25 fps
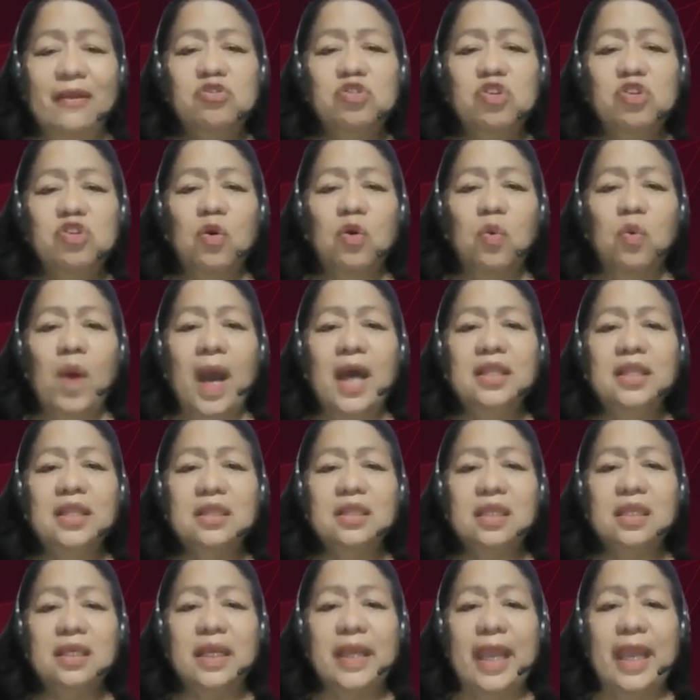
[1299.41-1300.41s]
so what
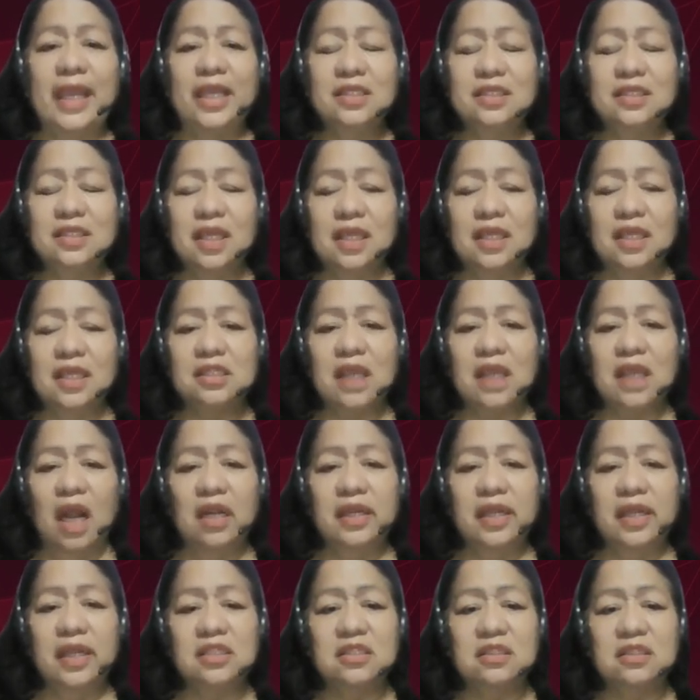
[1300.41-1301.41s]
cases
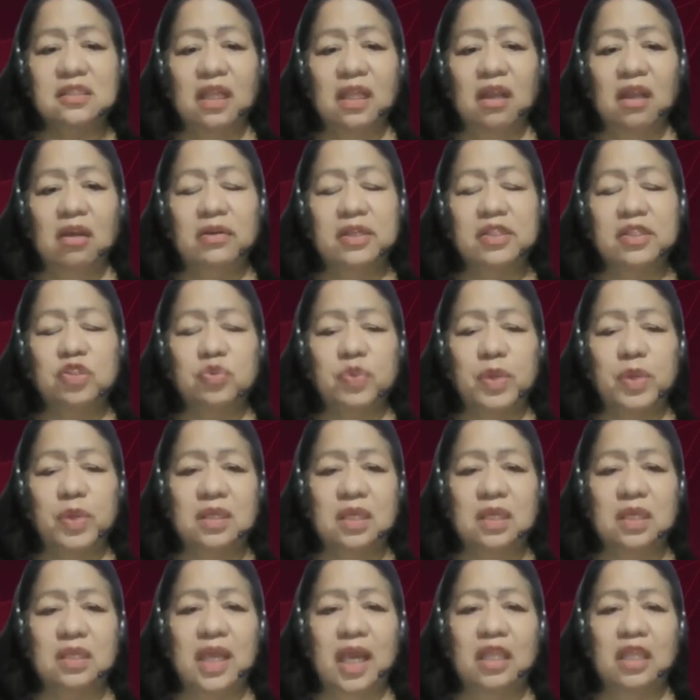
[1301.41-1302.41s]
are extinguished
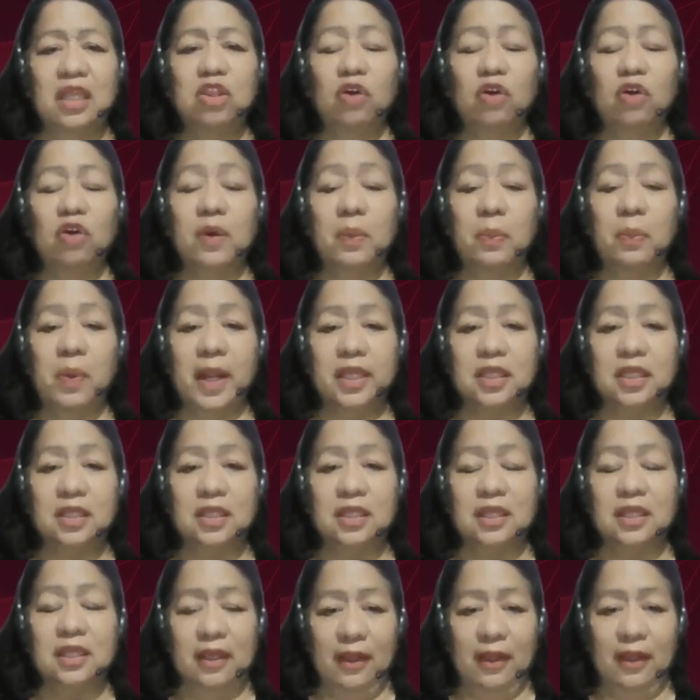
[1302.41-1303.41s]
with the death of a
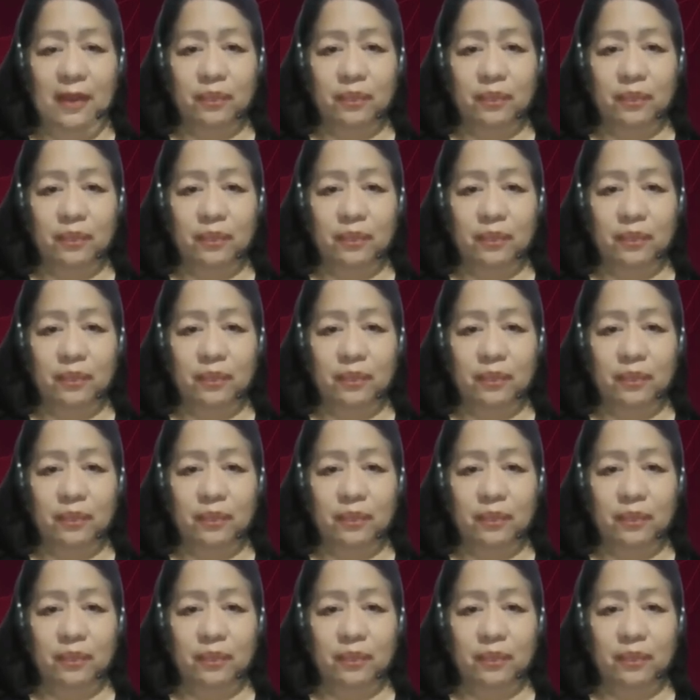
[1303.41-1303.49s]
party?